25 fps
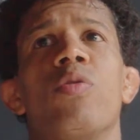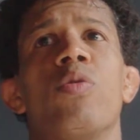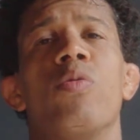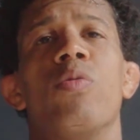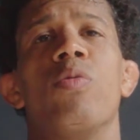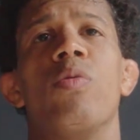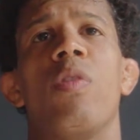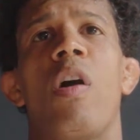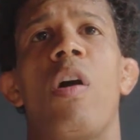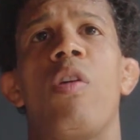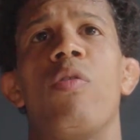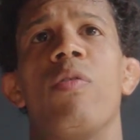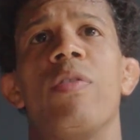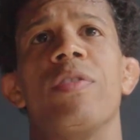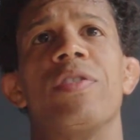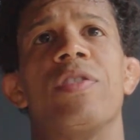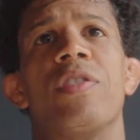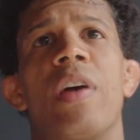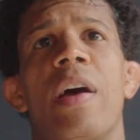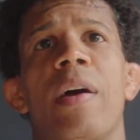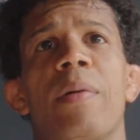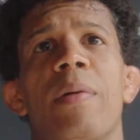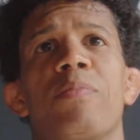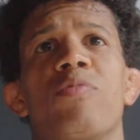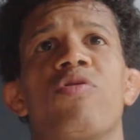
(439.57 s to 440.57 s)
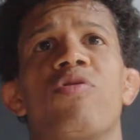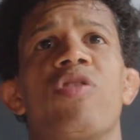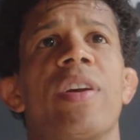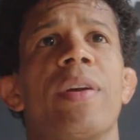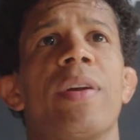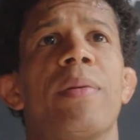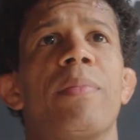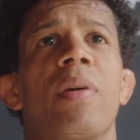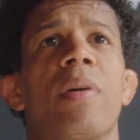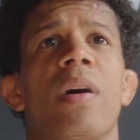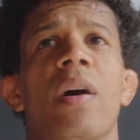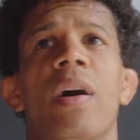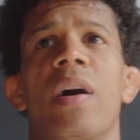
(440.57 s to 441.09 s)
who always uh,
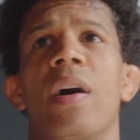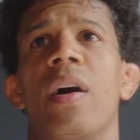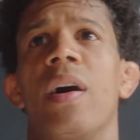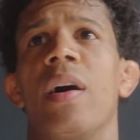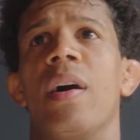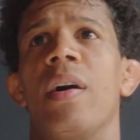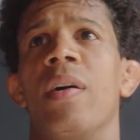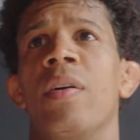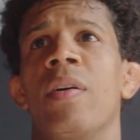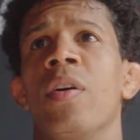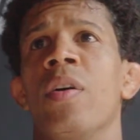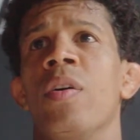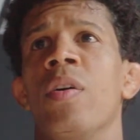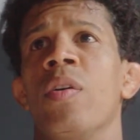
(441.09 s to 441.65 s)
dream uh,